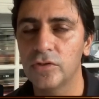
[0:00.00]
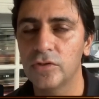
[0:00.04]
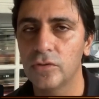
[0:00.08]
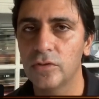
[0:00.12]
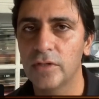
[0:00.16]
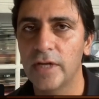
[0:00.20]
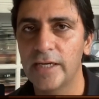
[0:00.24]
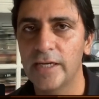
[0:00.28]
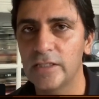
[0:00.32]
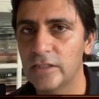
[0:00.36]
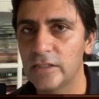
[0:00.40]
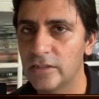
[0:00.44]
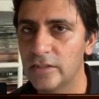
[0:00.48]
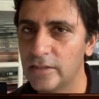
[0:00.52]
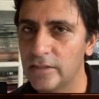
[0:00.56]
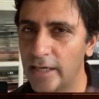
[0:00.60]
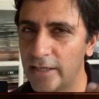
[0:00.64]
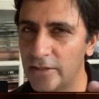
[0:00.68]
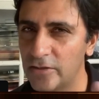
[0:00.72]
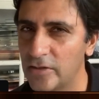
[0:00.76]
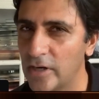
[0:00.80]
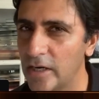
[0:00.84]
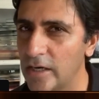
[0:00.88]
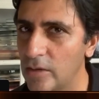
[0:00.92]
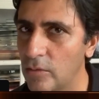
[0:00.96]
So
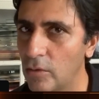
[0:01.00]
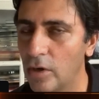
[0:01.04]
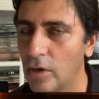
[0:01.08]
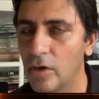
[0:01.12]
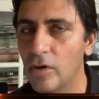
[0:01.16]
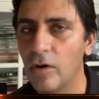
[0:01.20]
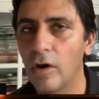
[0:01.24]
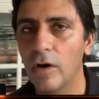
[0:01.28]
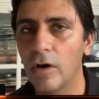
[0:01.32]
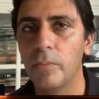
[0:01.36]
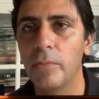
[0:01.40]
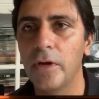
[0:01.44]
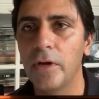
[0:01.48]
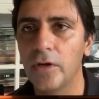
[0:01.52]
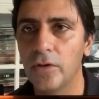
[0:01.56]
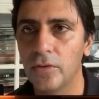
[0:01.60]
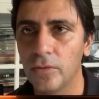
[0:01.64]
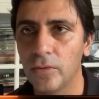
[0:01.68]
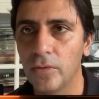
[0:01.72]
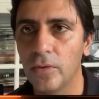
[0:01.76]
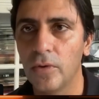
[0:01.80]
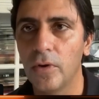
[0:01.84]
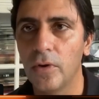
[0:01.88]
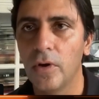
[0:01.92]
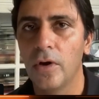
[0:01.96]
that's really what got me
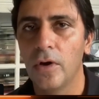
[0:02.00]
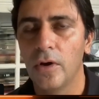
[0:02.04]
to